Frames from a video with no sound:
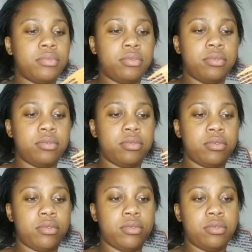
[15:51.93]

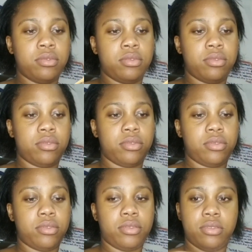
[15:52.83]

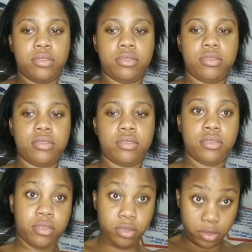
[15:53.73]

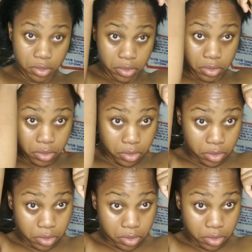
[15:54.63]
(no one is talking)